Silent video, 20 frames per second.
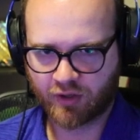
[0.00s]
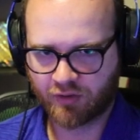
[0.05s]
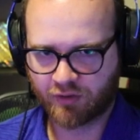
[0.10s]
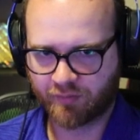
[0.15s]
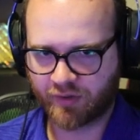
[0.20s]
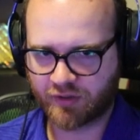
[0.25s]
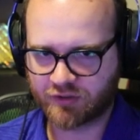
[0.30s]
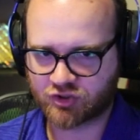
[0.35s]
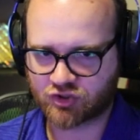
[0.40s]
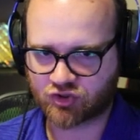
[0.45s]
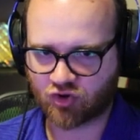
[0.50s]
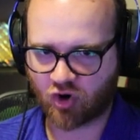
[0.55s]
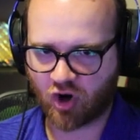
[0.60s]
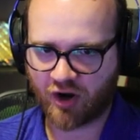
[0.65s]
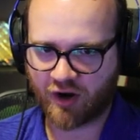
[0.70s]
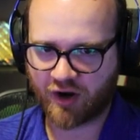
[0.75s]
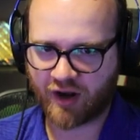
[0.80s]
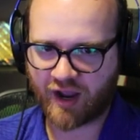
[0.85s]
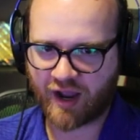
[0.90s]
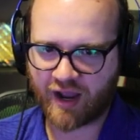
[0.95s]
I'm a
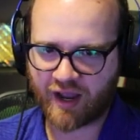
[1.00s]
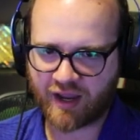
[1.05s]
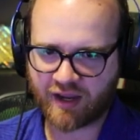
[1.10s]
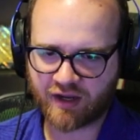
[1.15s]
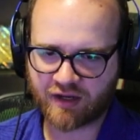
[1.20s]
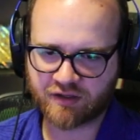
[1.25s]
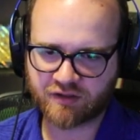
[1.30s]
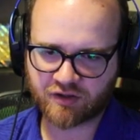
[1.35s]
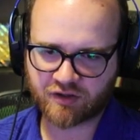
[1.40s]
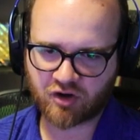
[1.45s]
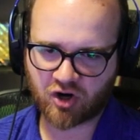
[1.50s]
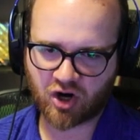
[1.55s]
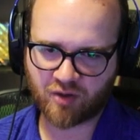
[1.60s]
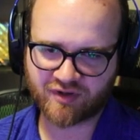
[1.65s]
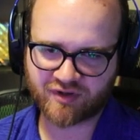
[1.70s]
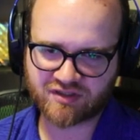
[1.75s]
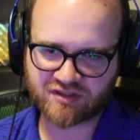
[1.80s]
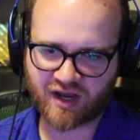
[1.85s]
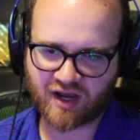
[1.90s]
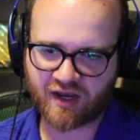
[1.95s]
strong guy into
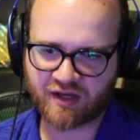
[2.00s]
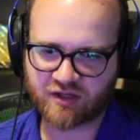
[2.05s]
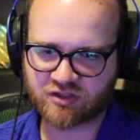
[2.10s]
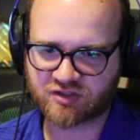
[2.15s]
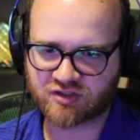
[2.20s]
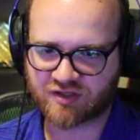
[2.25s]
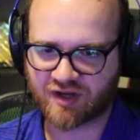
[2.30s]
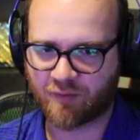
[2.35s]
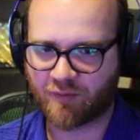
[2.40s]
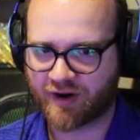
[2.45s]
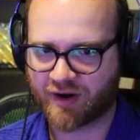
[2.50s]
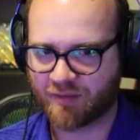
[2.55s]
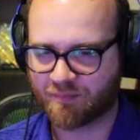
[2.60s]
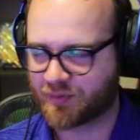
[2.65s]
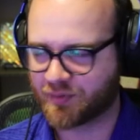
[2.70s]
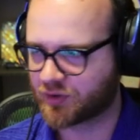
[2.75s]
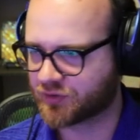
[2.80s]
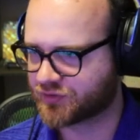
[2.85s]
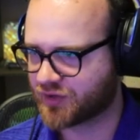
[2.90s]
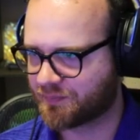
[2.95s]
Karmatage I want to
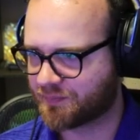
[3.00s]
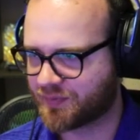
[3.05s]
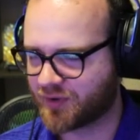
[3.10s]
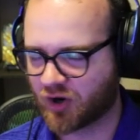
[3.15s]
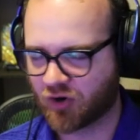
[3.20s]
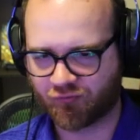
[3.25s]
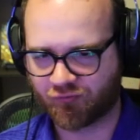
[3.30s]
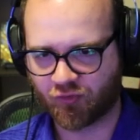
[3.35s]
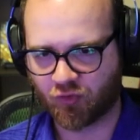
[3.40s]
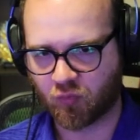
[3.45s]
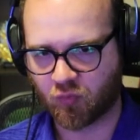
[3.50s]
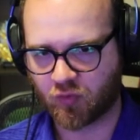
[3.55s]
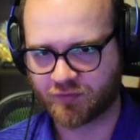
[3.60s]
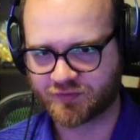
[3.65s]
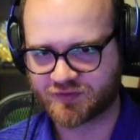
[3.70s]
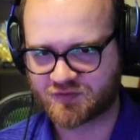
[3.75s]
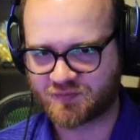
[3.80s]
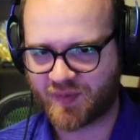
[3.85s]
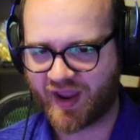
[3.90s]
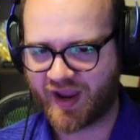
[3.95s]
build up here for
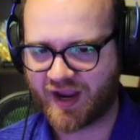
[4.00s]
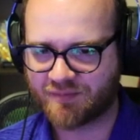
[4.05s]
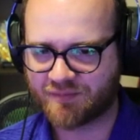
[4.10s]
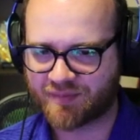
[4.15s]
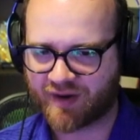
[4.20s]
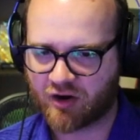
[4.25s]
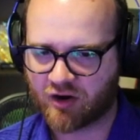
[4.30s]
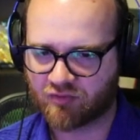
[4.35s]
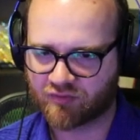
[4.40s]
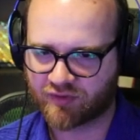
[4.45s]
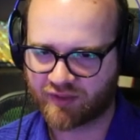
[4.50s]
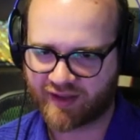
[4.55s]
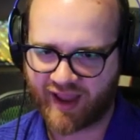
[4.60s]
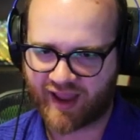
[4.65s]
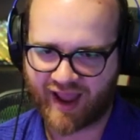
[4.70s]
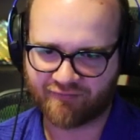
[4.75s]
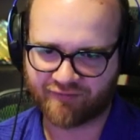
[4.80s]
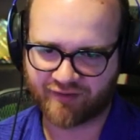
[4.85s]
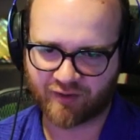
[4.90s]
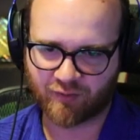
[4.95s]
Wolfsbane, but I don't really
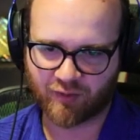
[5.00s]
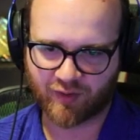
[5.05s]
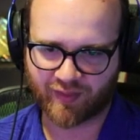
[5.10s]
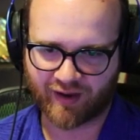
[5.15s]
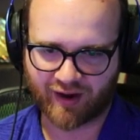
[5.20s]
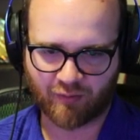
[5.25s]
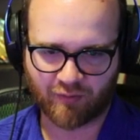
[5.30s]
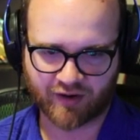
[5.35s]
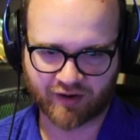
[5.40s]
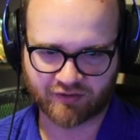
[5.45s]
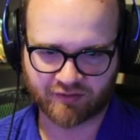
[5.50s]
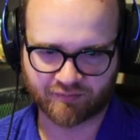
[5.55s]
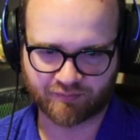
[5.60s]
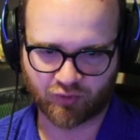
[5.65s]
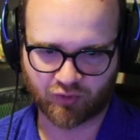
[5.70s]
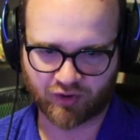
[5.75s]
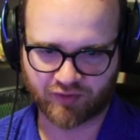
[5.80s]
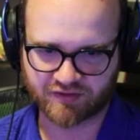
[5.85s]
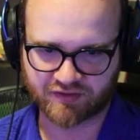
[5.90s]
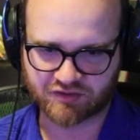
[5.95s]
have anywhere that I want to
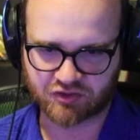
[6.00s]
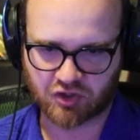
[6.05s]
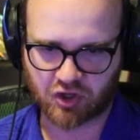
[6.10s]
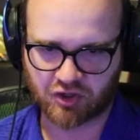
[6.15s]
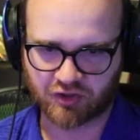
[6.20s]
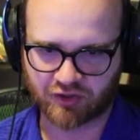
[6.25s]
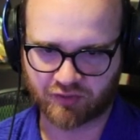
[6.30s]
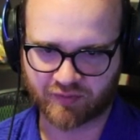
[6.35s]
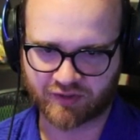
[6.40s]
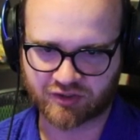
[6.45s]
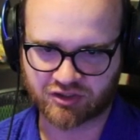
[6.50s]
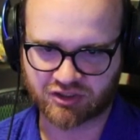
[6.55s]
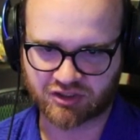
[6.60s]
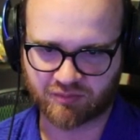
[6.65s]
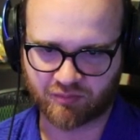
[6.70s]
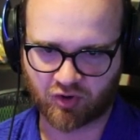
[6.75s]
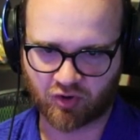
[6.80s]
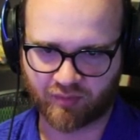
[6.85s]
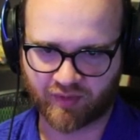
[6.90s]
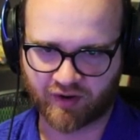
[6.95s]
deploy the Scarlet Witch at the
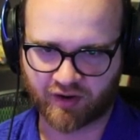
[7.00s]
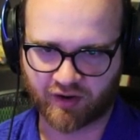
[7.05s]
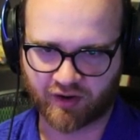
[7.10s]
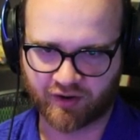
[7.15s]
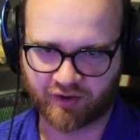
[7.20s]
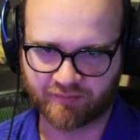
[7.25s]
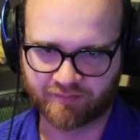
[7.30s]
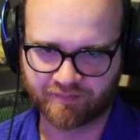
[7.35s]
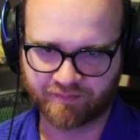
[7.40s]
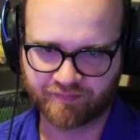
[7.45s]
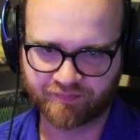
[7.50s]
moment, huh?